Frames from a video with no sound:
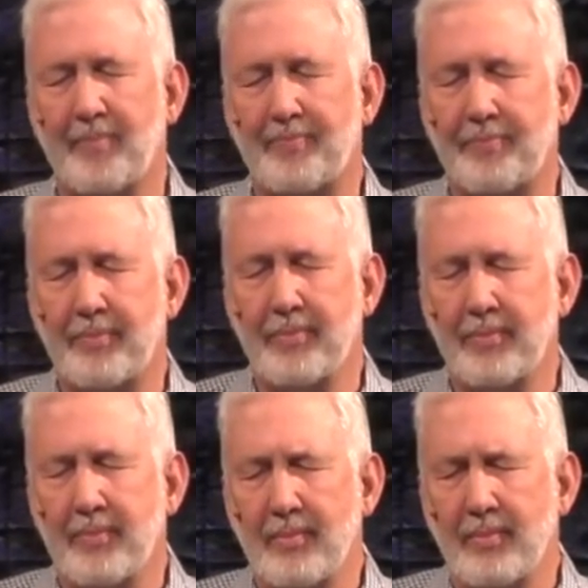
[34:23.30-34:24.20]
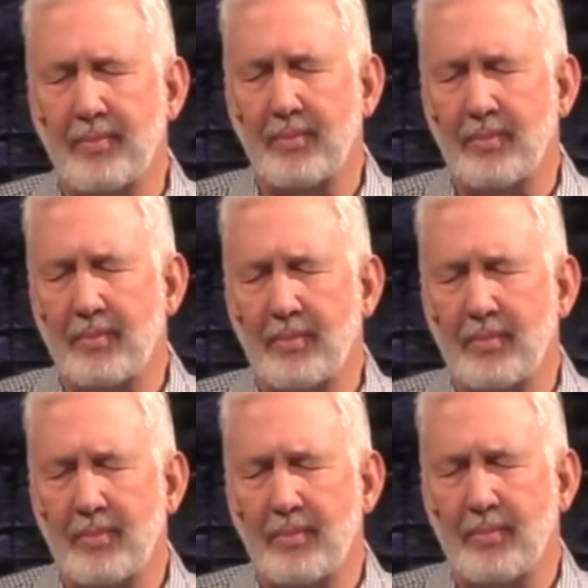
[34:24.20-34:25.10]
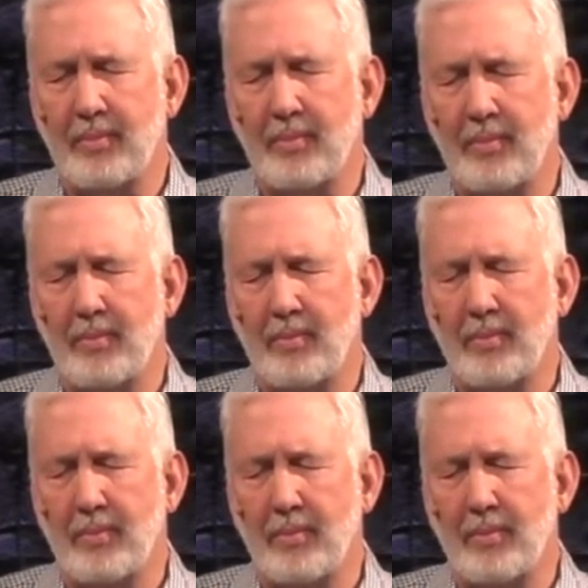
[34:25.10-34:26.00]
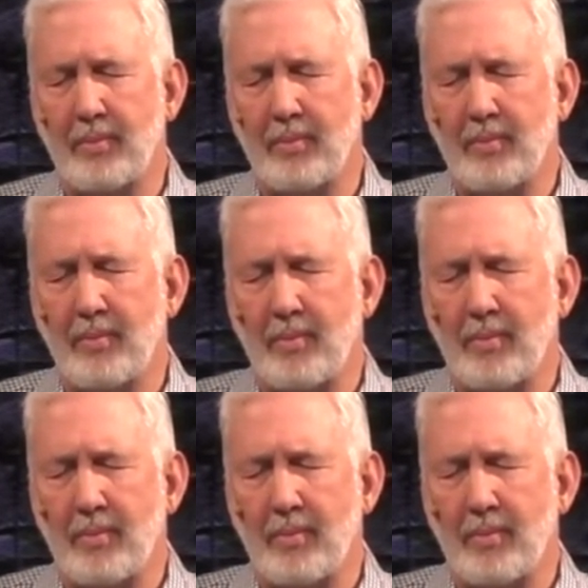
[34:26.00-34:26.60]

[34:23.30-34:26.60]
Nothing is said.